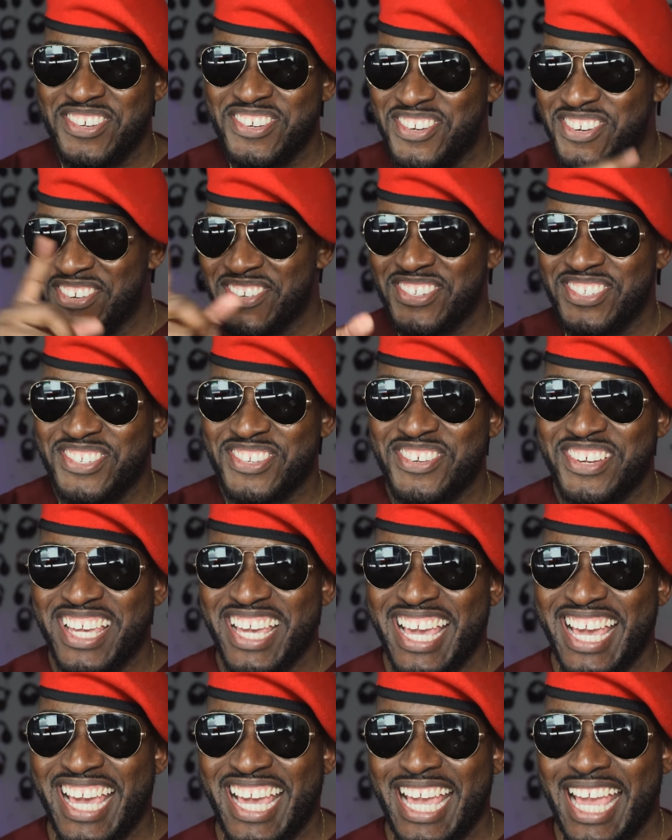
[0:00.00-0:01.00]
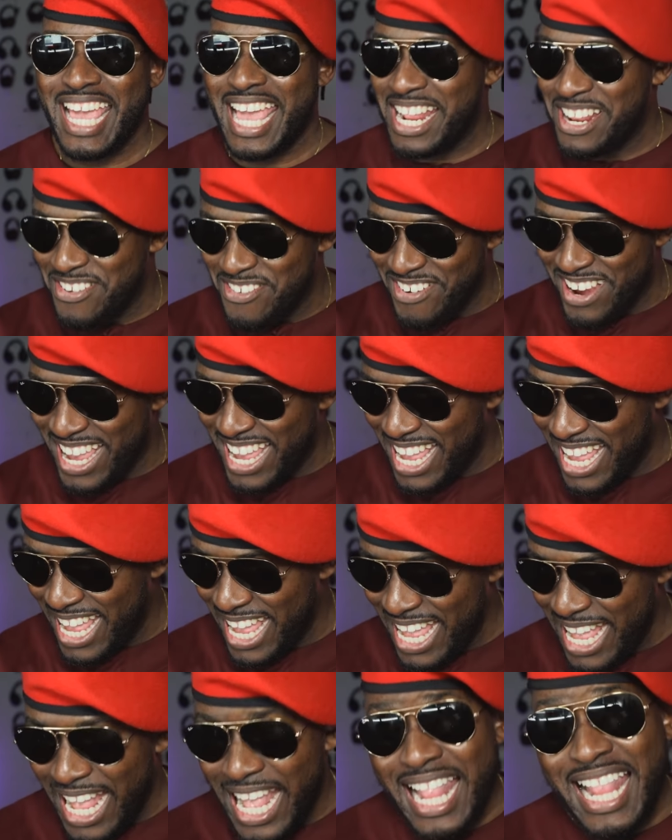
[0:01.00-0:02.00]
So it's okay. Anyway,
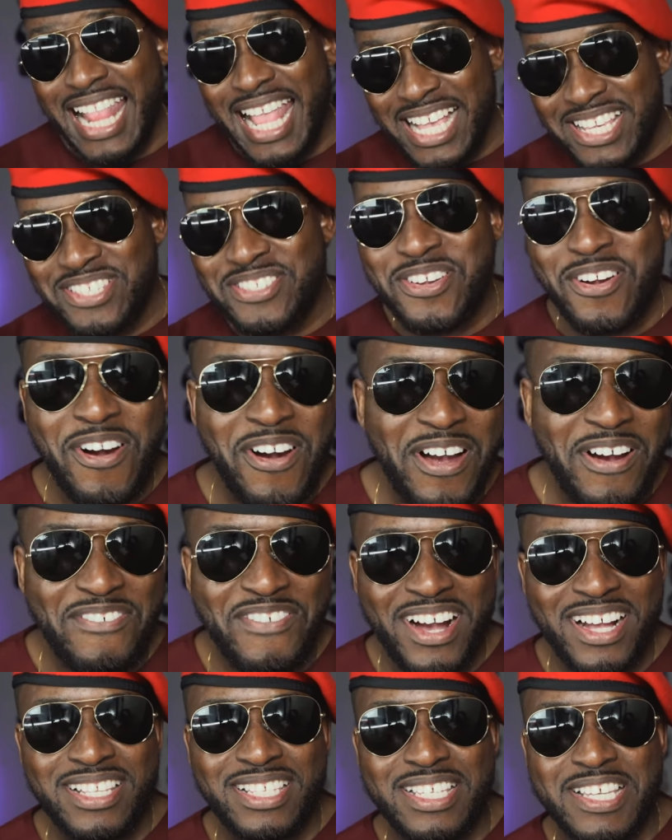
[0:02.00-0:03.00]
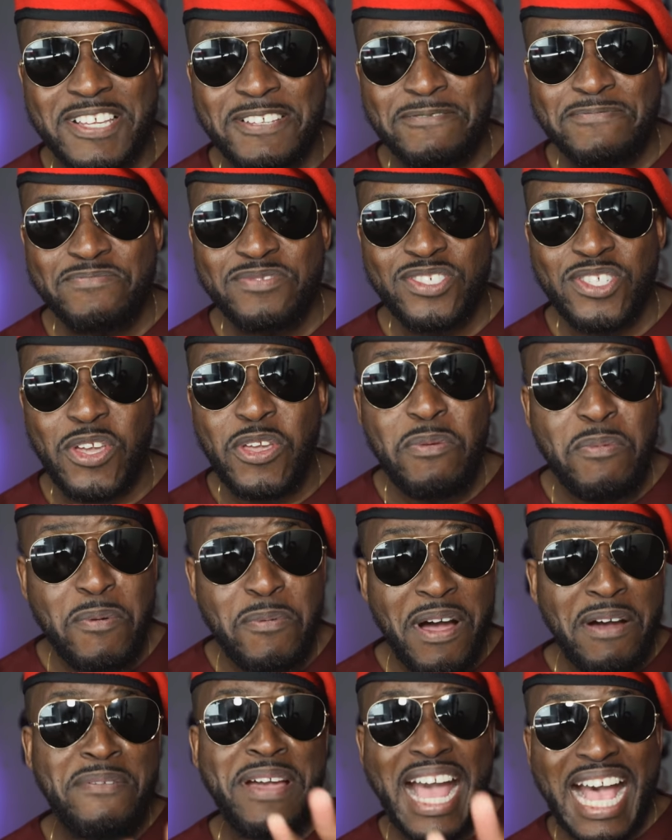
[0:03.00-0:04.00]
let's talk about it. So you
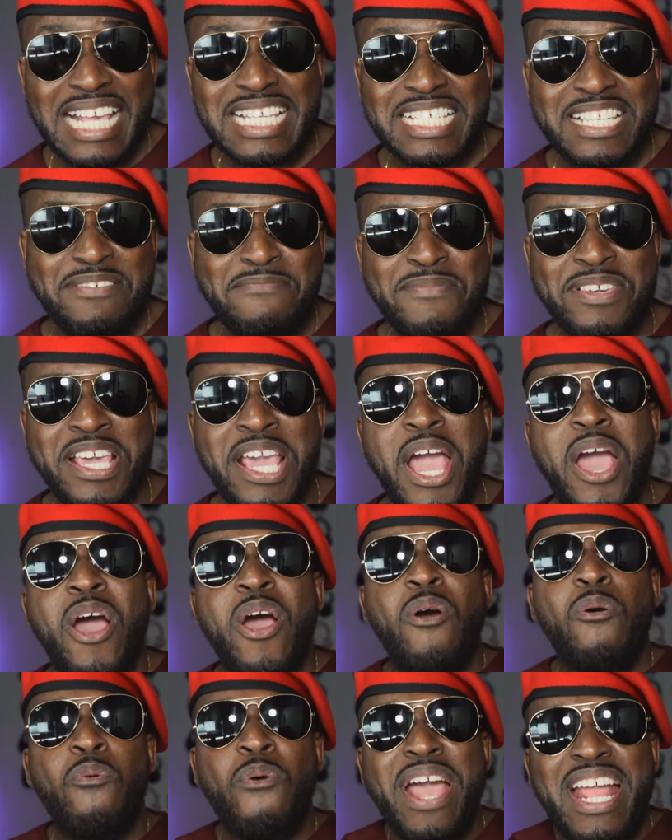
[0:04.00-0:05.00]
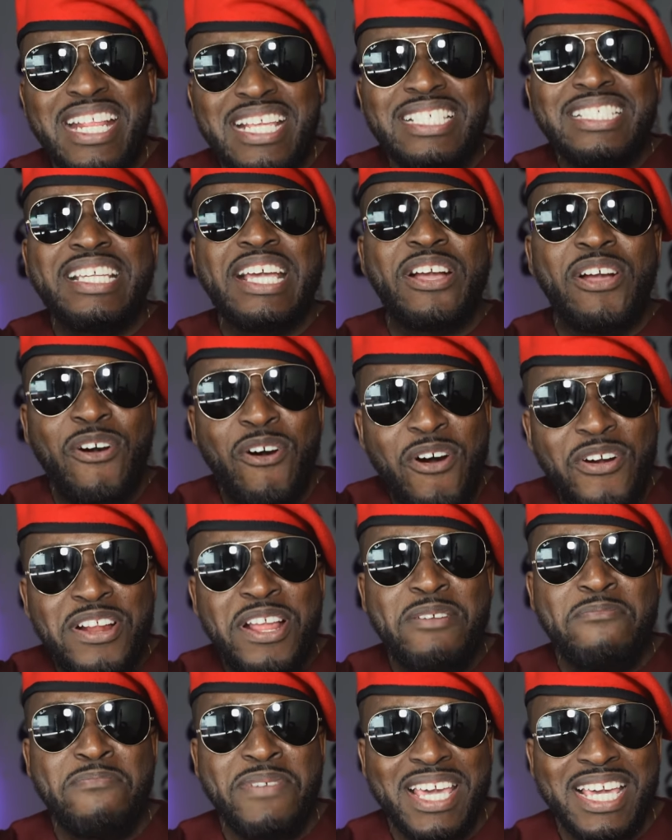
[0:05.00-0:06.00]
people have been asking me, when is the
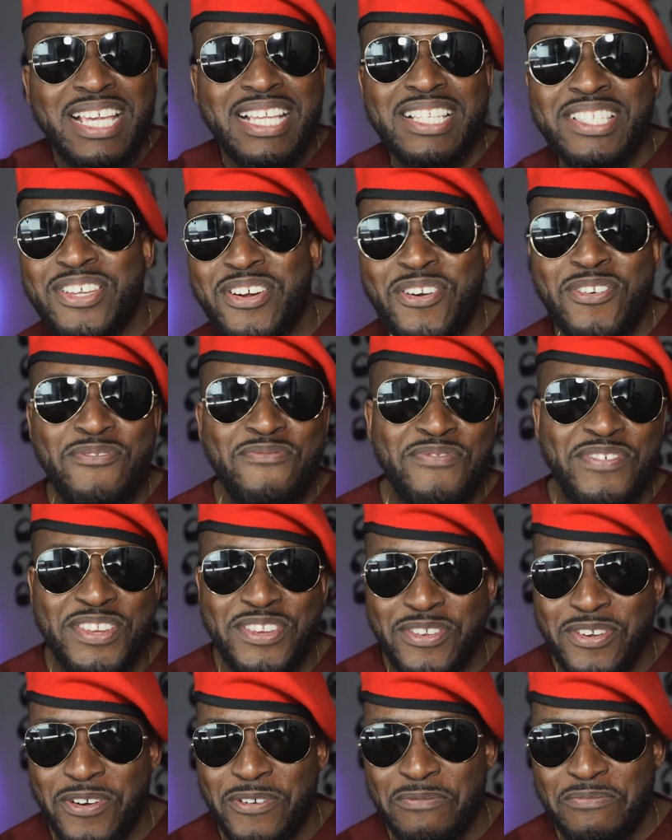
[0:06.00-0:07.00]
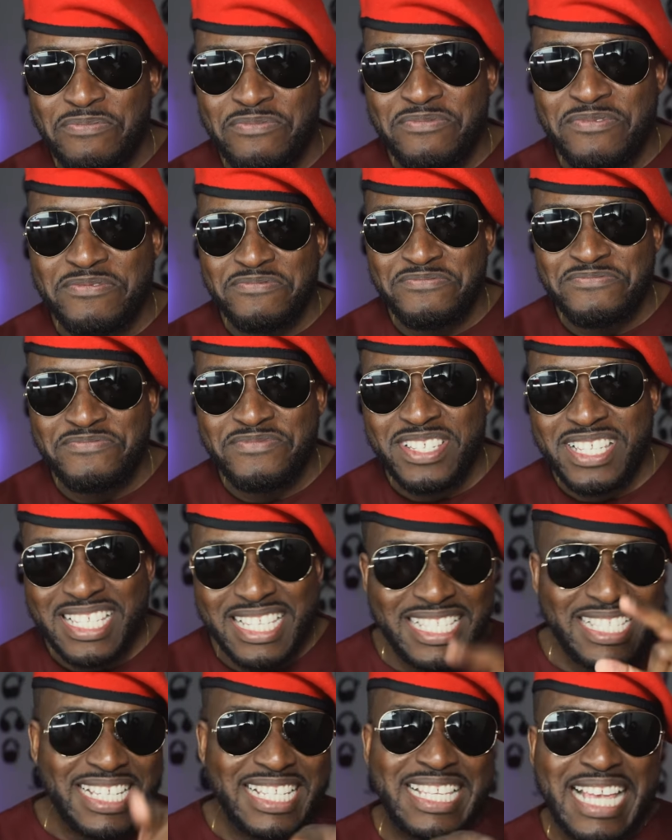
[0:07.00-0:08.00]
Colonel making his home video? Hmm?
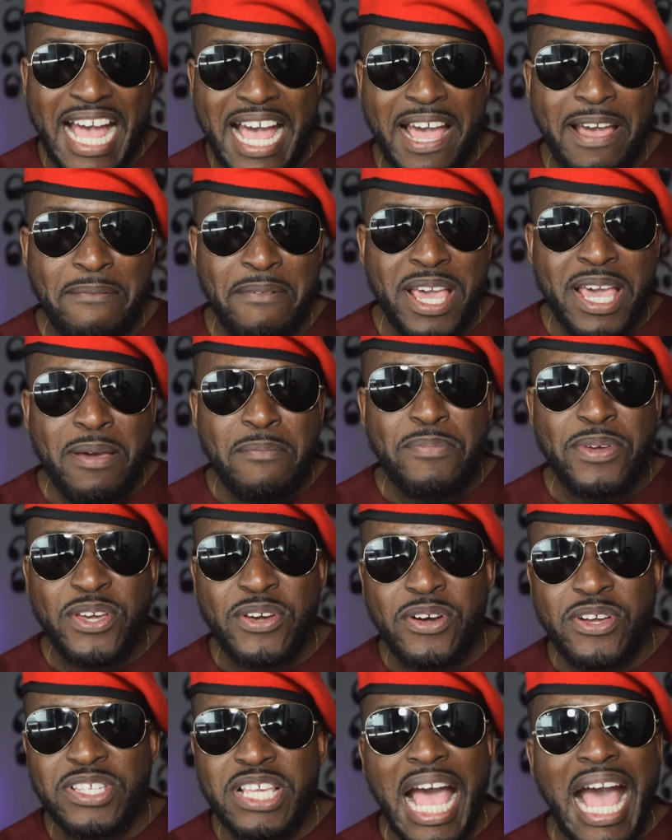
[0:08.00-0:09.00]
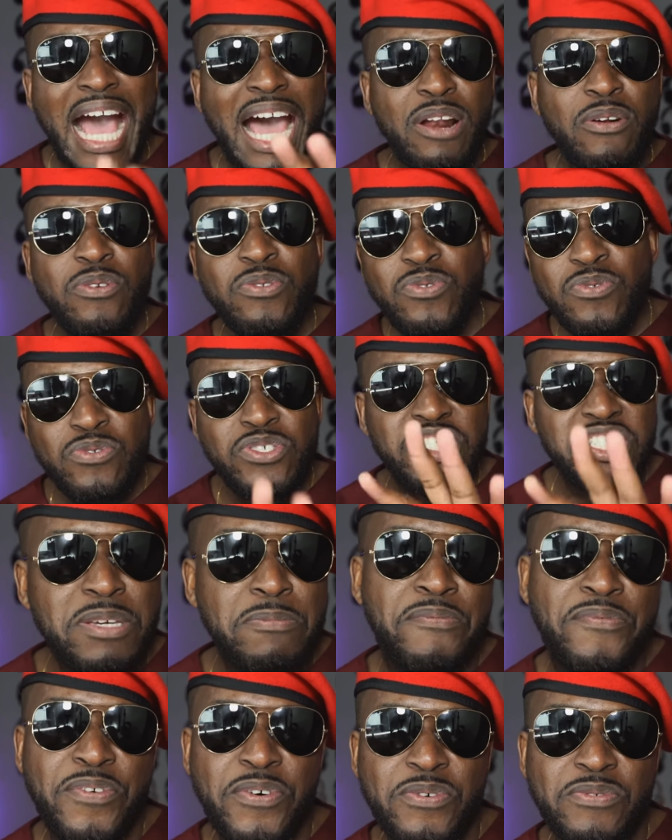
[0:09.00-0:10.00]
This is the time because I don't do
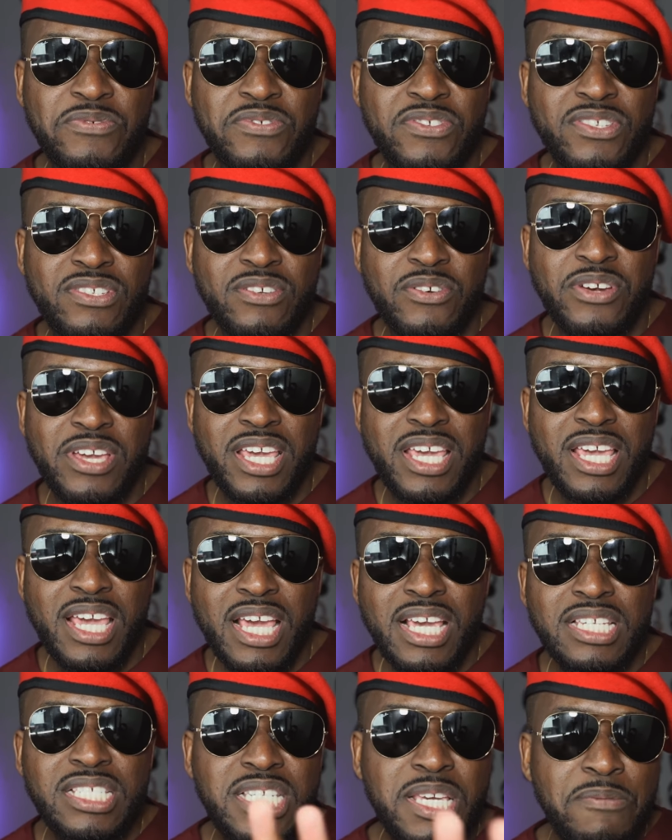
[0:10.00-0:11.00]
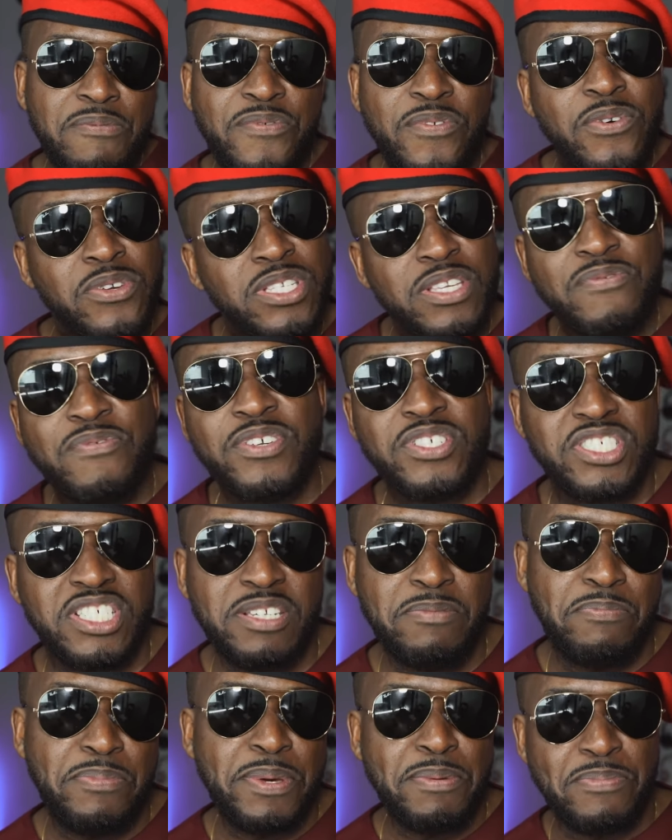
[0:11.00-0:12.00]
cheap phones, okay? Cheap phones is for
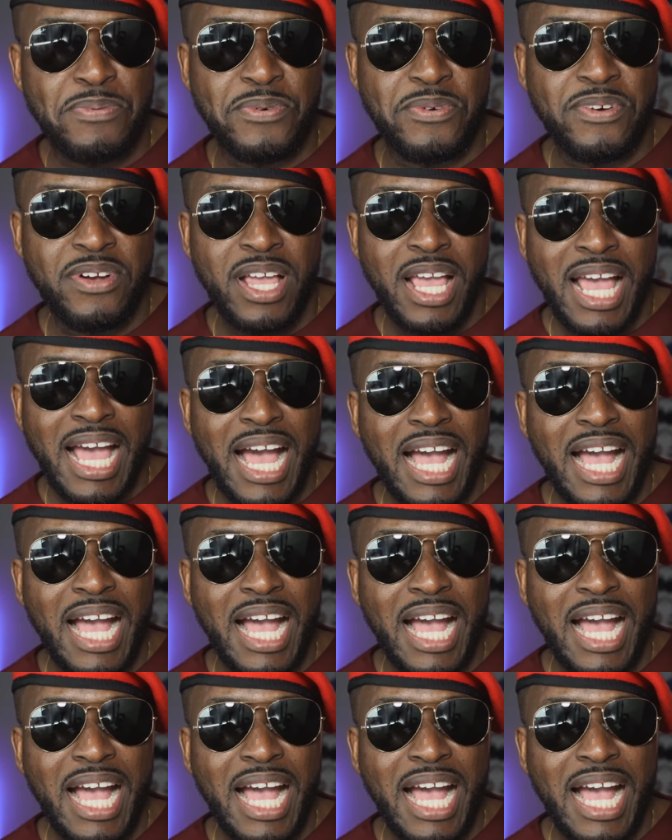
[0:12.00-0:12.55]
cheap people.